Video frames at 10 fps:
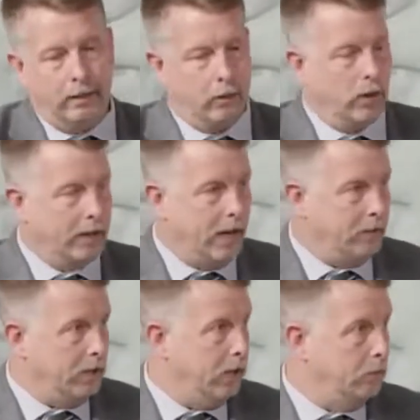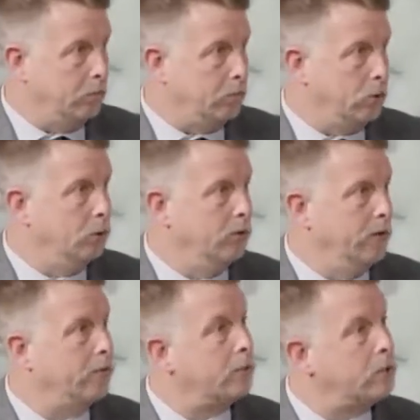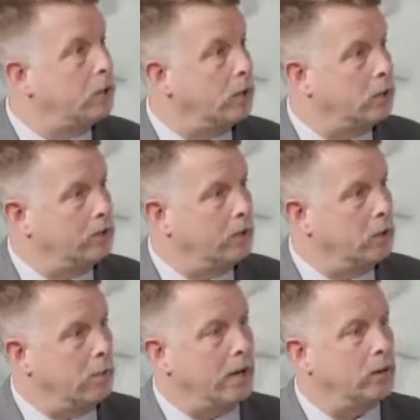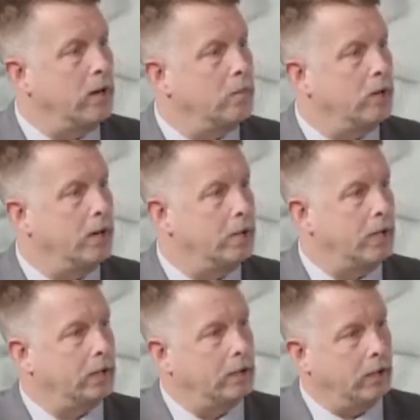They're going to have to improve infrastructure for the Micron project.